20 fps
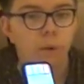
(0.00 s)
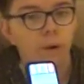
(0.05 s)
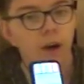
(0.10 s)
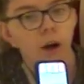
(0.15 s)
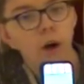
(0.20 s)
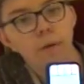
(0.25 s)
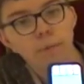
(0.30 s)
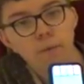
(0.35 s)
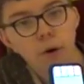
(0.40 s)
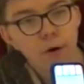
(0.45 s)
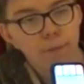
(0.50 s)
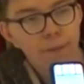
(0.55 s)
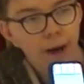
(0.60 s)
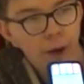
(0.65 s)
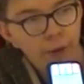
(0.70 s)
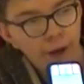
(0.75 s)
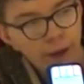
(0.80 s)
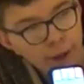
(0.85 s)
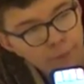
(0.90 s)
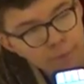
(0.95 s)
we learned more
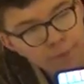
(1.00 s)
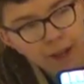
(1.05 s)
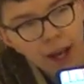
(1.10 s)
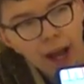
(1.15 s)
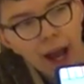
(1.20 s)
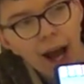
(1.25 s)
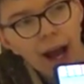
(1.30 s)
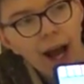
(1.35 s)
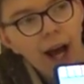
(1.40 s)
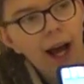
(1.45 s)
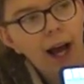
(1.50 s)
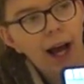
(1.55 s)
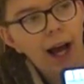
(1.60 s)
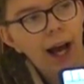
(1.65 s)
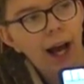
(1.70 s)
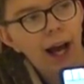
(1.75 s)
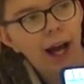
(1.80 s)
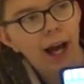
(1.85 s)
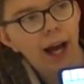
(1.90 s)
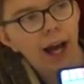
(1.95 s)
about it,
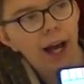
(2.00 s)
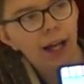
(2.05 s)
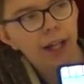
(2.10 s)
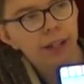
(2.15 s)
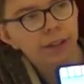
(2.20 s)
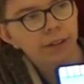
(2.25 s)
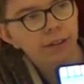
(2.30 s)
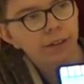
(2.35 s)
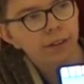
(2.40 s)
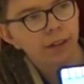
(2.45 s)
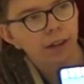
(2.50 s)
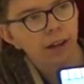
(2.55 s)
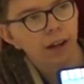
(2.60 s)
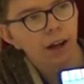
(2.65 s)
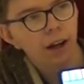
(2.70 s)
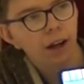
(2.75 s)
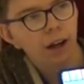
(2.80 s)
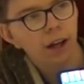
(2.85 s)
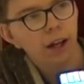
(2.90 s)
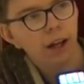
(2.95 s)
and
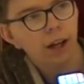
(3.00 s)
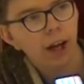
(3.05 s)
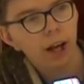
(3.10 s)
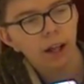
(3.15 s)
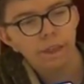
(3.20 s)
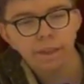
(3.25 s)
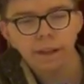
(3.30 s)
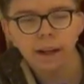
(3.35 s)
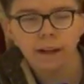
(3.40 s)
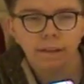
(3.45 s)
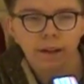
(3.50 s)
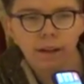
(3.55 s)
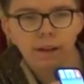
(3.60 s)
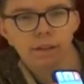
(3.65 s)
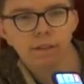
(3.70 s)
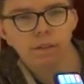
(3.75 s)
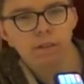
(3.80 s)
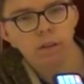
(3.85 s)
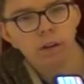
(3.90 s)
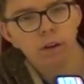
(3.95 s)
I think
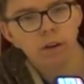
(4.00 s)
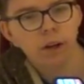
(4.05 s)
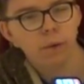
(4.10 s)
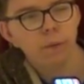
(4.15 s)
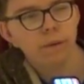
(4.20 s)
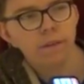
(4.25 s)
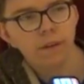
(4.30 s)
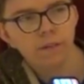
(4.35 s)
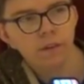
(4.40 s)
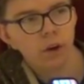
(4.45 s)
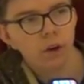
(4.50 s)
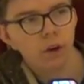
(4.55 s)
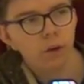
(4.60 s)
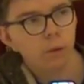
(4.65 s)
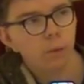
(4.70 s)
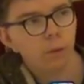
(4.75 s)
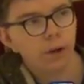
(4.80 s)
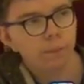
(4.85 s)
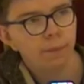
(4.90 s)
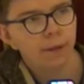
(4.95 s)
it's the first time we've ever
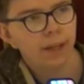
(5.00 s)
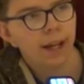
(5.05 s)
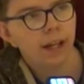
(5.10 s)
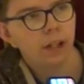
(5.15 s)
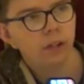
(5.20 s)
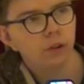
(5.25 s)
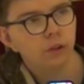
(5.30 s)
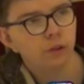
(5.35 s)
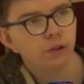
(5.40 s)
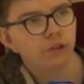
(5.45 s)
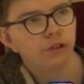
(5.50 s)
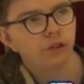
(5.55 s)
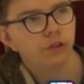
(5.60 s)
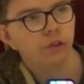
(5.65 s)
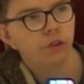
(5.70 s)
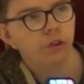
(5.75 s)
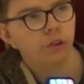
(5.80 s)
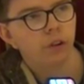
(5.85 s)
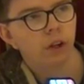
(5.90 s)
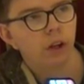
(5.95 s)
heard the Weeping
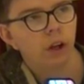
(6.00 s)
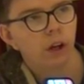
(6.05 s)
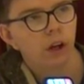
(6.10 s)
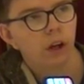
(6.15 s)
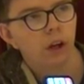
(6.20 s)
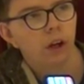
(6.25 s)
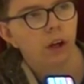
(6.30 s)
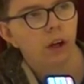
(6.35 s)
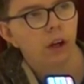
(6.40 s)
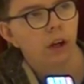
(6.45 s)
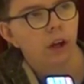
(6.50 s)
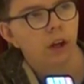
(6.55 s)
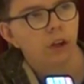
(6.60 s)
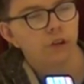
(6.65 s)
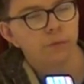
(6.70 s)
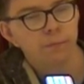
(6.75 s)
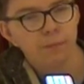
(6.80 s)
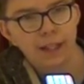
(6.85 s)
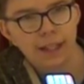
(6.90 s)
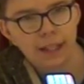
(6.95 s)
Angels
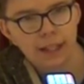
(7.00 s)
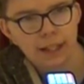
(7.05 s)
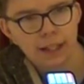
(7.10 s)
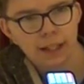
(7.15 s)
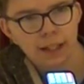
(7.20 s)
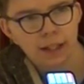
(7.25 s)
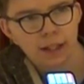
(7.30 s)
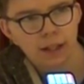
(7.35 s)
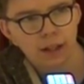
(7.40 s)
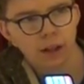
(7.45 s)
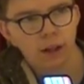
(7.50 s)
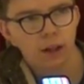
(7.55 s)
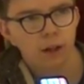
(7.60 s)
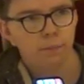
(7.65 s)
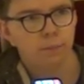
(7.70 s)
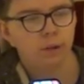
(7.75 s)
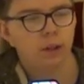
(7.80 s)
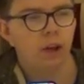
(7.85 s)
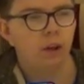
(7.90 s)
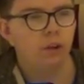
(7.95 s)
speak,
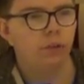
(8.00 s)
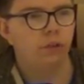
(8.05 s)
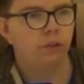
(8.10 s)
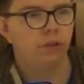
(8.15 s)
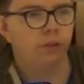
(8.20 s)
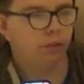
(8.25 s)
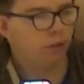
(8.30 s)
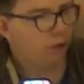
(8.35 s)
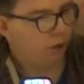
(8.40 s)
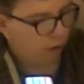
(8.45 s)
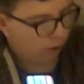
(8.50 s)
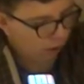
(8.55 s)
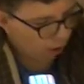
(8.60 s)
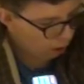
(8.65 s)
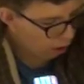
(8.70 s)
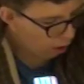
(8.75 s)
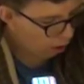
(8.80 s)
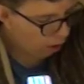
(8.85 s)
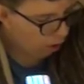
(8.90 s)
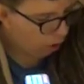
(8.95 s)
because
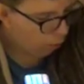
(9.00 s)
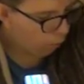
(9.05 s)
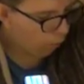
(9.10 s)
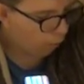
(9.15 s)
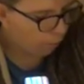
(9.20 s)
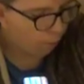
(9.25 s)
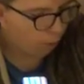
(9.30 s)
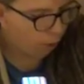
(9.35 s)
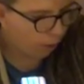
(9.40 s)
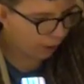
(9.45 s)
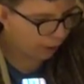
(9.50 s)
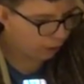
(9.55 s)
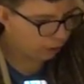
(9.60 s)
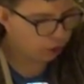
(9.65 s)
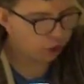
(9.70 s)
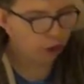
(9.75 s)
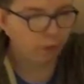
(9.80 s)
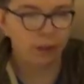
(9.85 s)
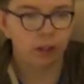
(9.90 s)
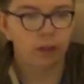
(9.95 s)
at one
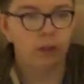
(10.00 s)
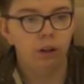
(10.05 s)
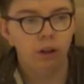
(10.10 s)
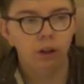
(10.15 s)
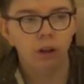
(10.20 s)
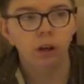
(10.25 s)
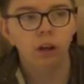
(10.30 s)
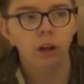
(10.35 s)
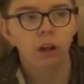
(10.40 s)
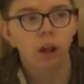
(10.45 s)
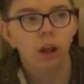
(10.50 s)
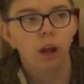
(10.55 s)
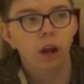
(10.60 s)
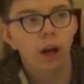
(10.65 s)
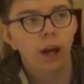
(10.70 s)
point Jericho